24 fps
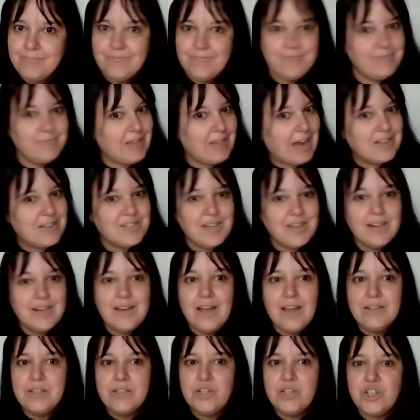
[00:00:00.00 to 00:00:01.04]
That's
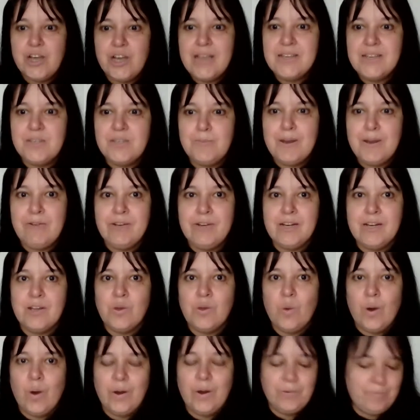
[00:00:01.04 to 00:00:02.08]
another Shakespearean
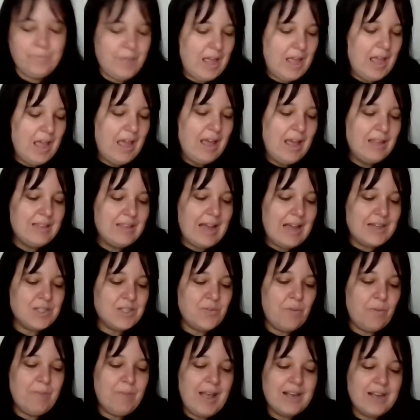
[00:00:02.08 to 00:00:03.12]
quote. That's
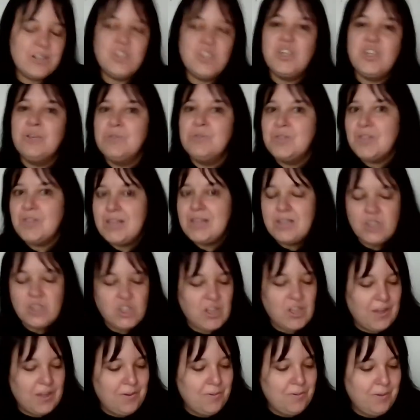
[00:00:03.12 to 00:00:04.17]
from Act 2, Scene
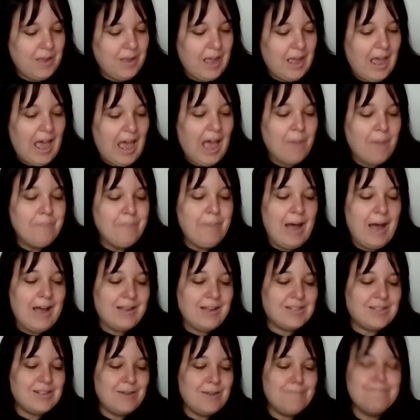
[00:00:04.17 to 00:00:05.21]
2.
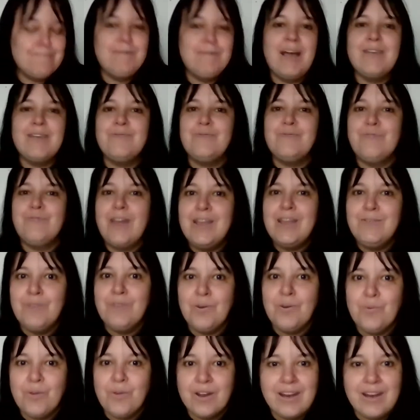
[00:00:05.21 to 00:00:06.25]
But my
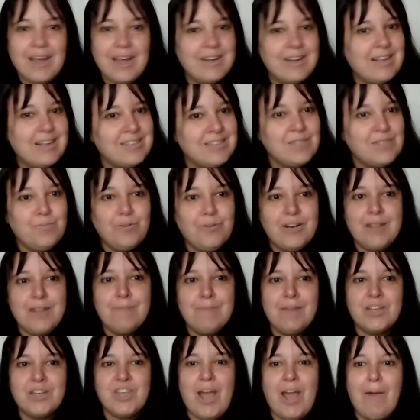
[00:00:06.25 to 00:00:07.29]
favourite one, and it is pretty
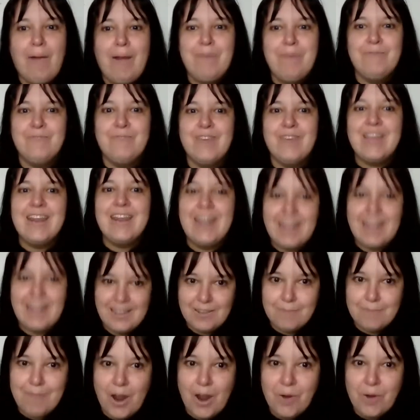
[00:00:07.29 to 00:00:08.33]
much how I'm feeling at
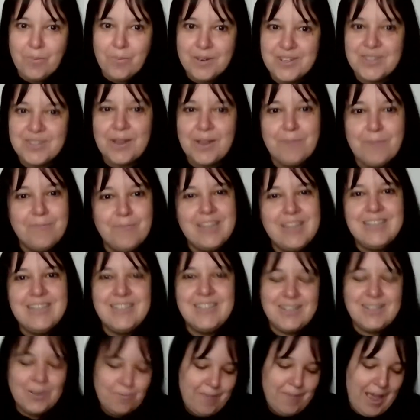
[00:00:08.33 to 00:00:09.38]
the moment, so please
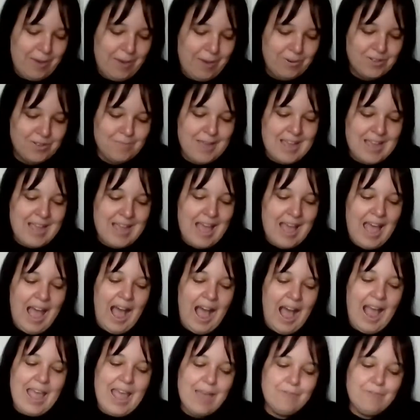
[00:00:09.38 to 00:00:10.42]
do bear with me.
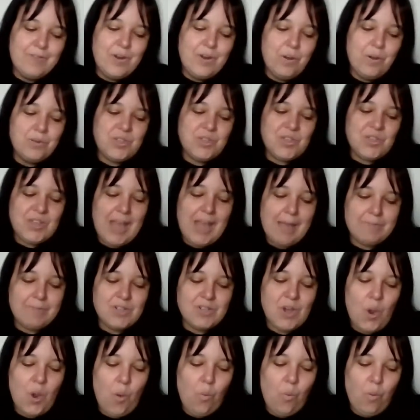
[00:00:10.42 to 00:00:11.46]
I have not slept
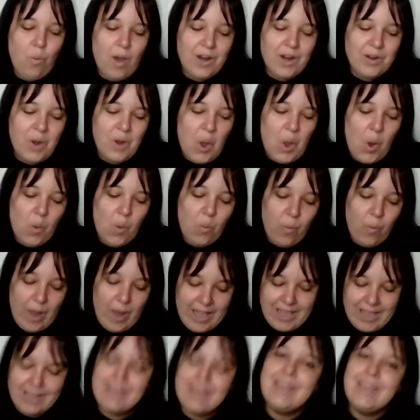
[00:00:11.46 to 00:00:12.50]
one
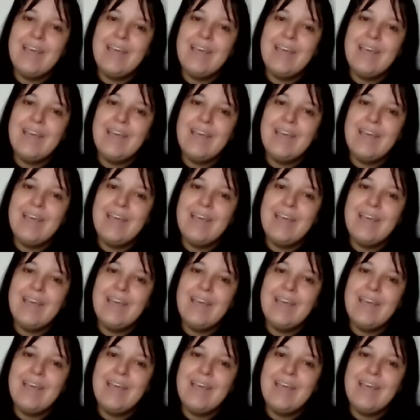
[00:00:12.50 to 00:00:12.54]
wink.